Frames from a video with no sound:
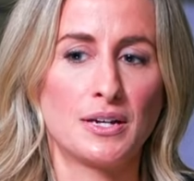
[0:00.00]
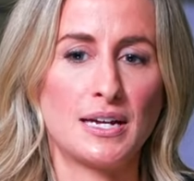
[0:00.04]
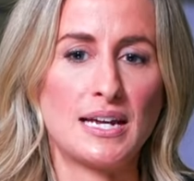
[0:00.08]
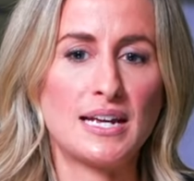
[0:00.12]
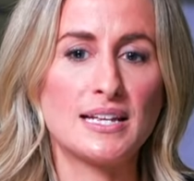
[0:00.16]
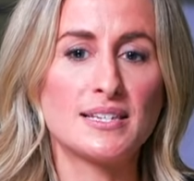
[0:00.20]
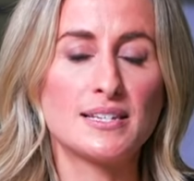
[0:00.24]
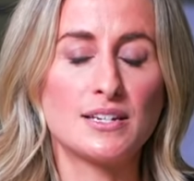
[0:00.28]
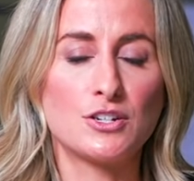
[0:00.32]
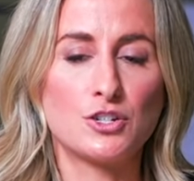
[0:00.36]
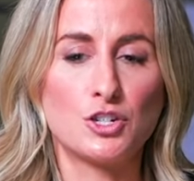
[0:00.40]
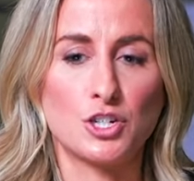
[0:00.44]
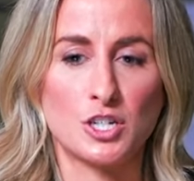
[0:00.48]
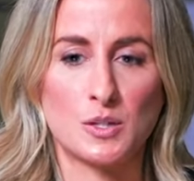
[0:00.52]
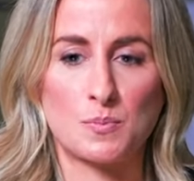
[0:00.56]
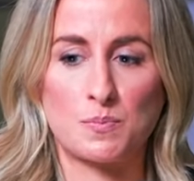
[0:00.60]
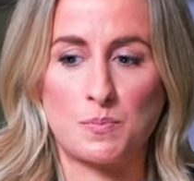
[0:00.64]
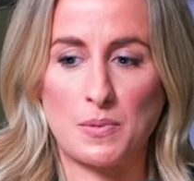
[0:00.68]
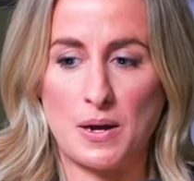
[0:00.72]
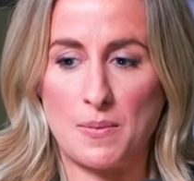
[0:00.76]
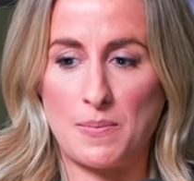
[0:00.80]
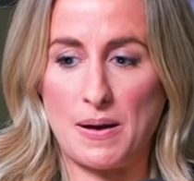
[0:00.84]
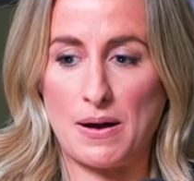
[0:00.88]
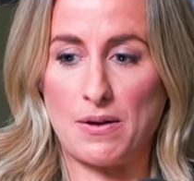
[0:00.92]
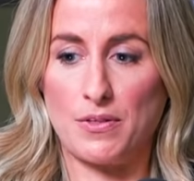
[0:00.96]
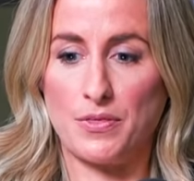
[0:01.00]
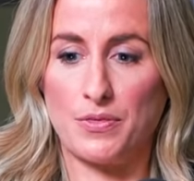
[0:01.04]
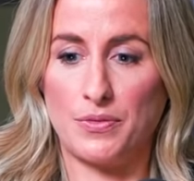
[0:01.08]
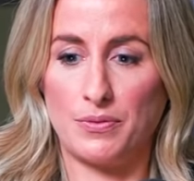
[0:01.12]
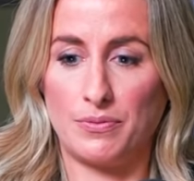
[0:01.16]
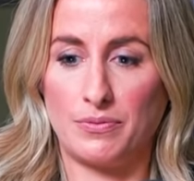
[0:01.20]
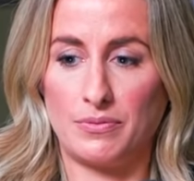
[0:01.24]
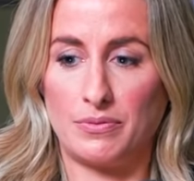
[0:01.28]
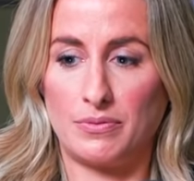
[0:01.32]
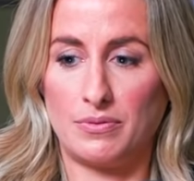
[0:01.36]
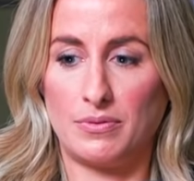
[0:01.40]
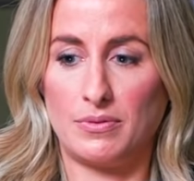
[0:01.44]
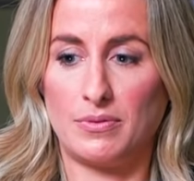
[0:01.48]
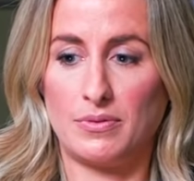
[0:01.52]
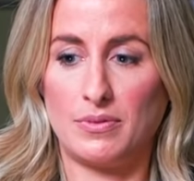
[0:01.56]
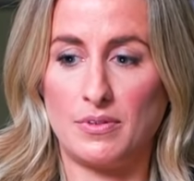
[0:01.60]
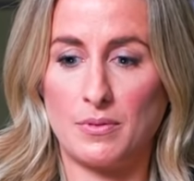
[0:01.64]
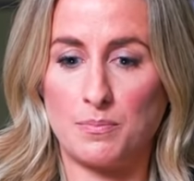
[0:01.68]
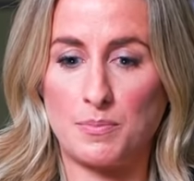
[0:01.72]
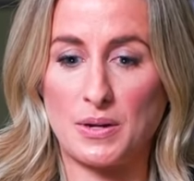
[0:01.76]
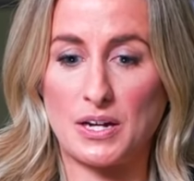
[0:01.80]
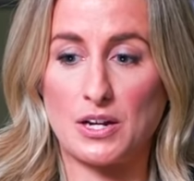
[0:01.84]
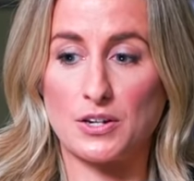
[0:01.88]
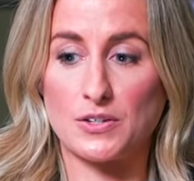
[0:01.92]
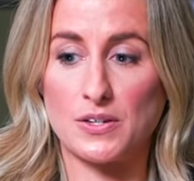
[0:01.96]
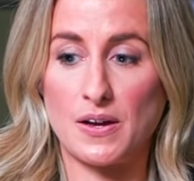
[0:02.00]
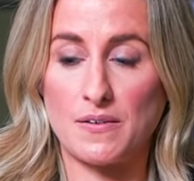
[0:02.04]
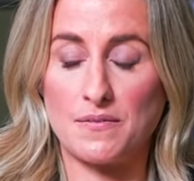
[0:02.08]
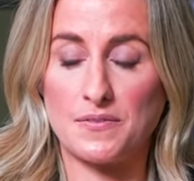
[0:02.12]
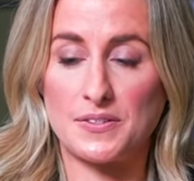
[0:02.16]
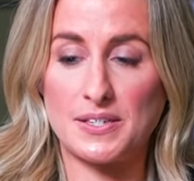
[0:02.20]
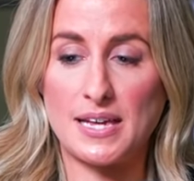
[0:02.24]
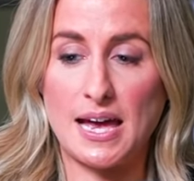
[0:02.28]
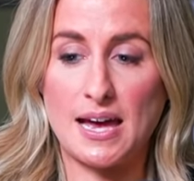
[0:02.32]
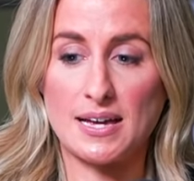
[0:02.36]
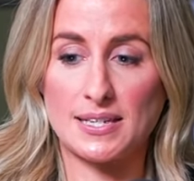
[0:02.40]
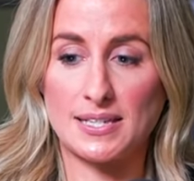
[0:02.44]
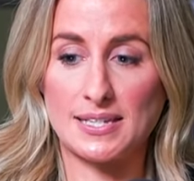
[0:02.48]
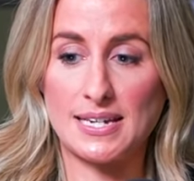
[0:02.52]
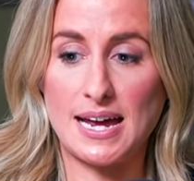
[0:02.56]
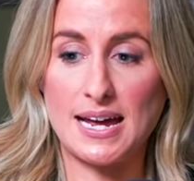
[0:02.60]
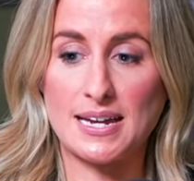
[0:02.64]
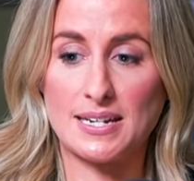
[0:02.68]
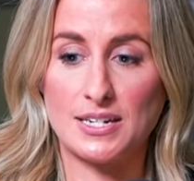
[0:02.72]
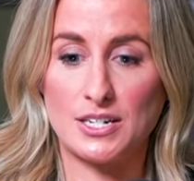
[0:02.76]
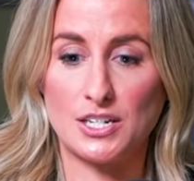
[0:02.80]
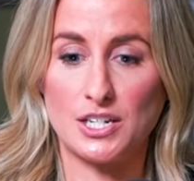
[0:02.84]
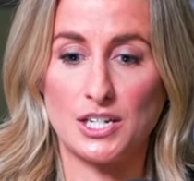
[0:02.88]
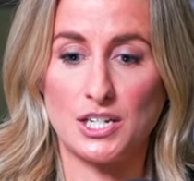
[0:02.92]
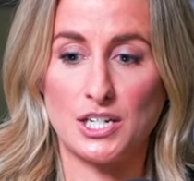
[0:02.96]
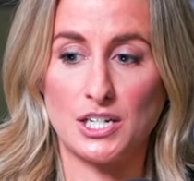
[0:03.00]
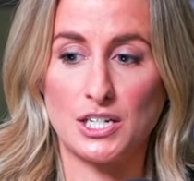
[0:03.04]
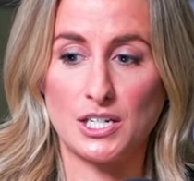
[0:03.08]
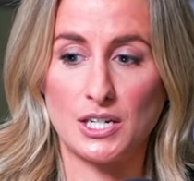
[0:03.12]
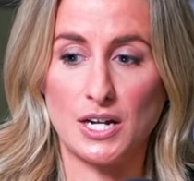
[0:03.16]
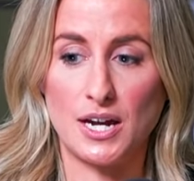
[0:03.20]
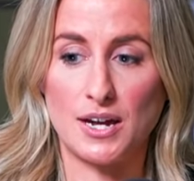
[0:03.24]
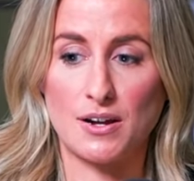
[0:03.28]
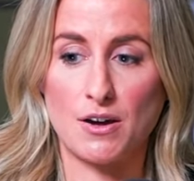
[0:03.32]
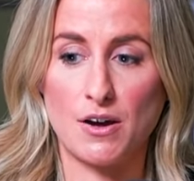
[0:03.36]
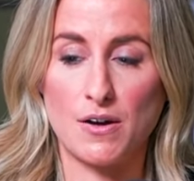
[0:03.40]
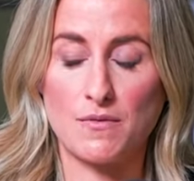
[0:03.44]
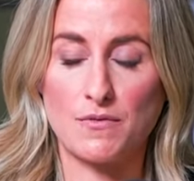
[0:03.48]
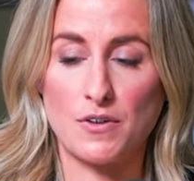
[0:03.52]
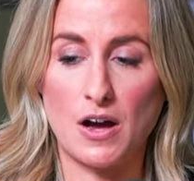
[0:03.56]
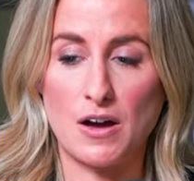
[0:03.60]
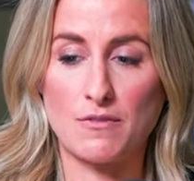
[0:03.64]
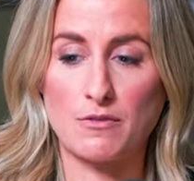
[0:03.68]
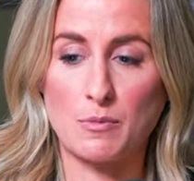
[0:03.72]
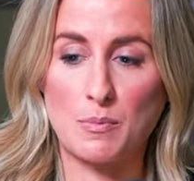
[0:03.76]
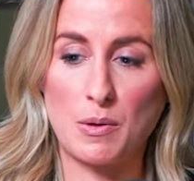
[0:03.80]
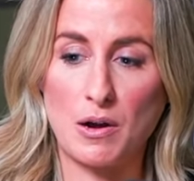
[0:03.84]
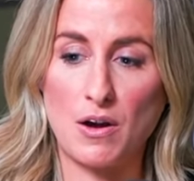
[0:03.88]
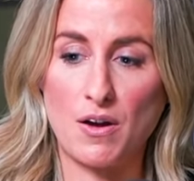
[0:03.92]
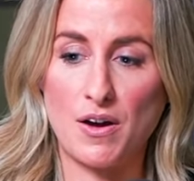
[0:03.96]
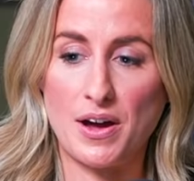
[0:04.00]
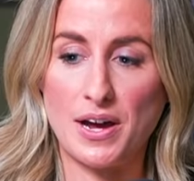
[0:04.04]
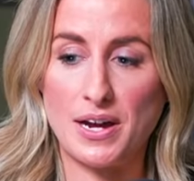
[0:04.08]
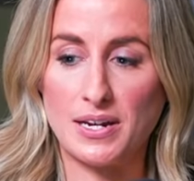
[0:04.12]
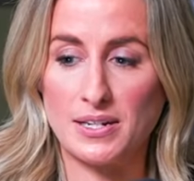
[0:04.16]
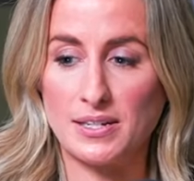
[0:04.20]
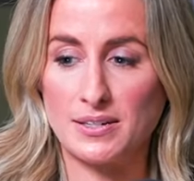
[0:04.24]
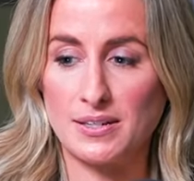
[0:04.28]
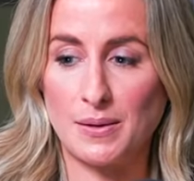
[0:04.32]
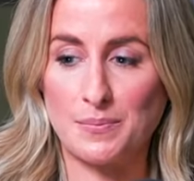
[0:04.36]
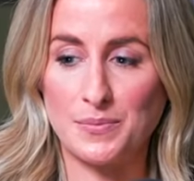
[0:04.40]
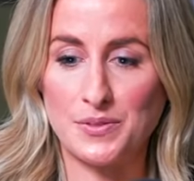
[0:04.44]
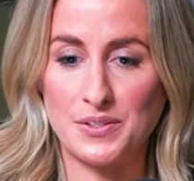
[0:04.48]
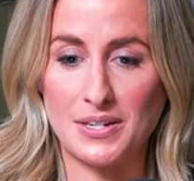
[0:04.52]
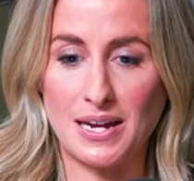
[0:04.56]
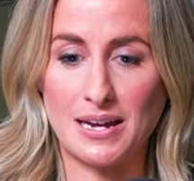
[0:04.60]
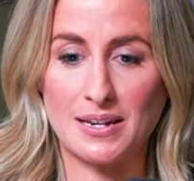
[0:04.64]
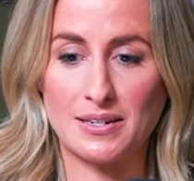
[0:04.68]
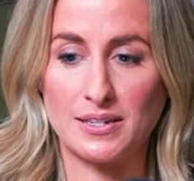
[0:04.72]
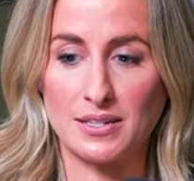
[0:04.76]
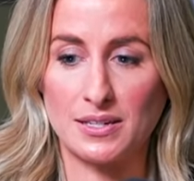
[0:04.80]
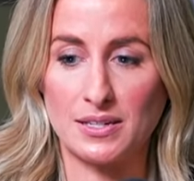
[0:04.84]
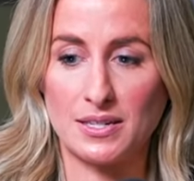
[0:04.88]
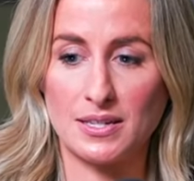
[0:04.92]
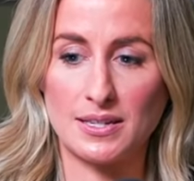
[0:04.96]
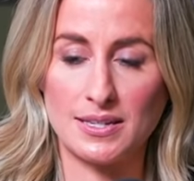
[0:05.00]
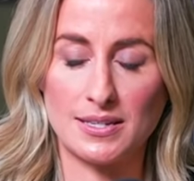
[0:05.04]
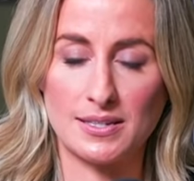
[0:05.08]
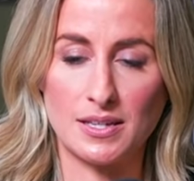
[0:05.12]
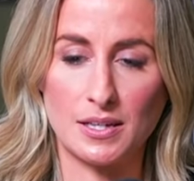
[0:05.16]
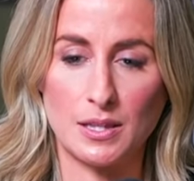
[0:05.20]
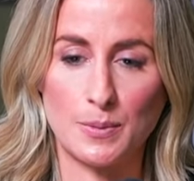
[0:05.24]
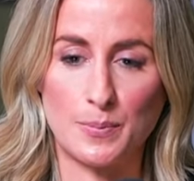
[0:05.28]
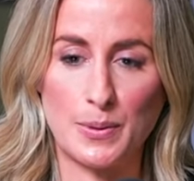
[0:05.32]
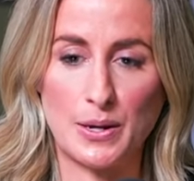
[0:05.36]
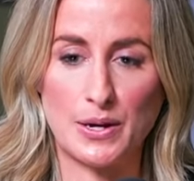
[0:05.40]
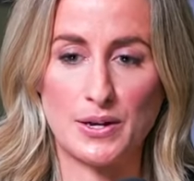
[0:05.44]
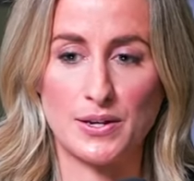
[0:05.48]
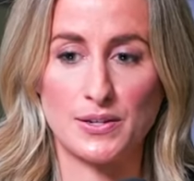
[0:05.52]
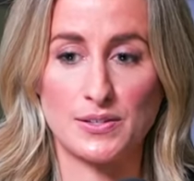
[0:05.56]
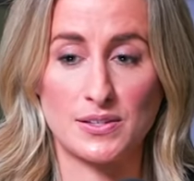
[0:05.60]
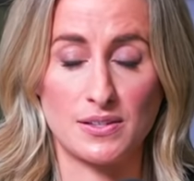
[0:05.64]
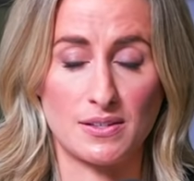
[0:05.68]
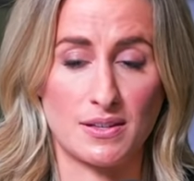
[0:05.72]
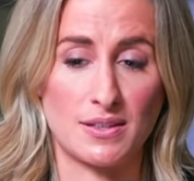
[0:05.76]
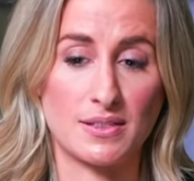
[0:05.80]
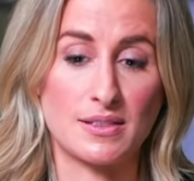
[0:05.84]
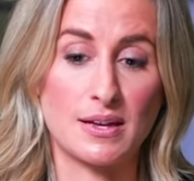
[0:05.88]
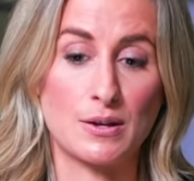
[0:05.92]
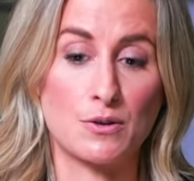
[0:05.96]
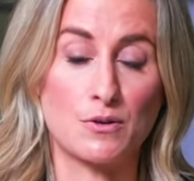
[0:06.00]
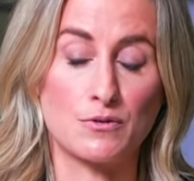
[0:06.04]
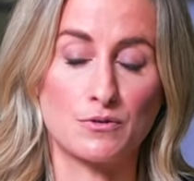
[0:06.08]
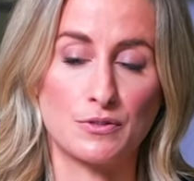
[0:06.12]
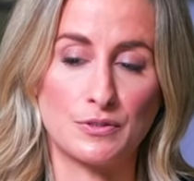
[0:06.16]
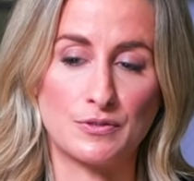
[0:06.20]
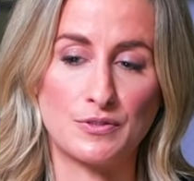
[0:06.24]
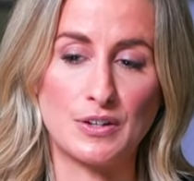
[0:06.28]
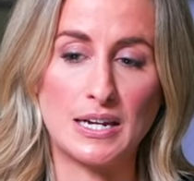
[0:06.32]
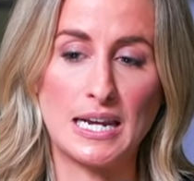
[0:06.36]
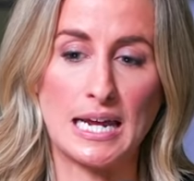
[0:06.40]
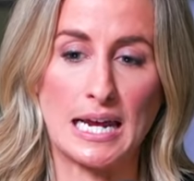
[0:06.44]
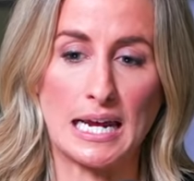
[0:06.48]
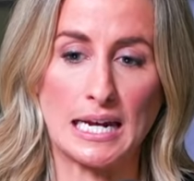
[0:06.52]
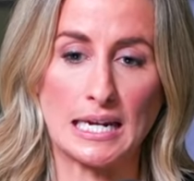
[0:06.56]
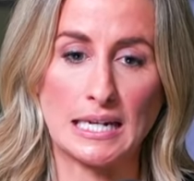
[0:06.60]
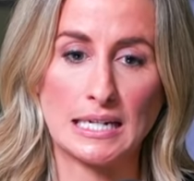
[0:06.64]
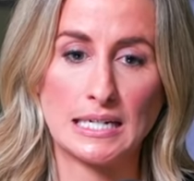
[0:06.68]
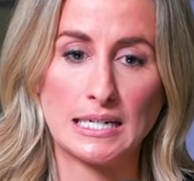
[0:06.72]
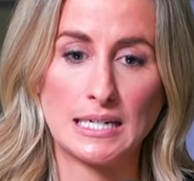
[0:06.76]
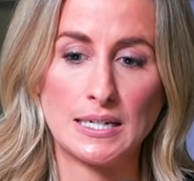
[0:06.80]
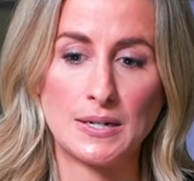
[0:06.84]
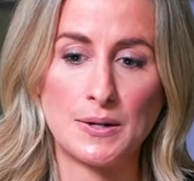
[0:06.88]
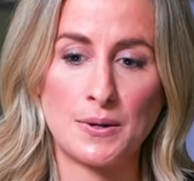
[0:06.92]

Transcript: is it just about because i've set a standard and i've i've applied some standard to this other person that they're not fulfilling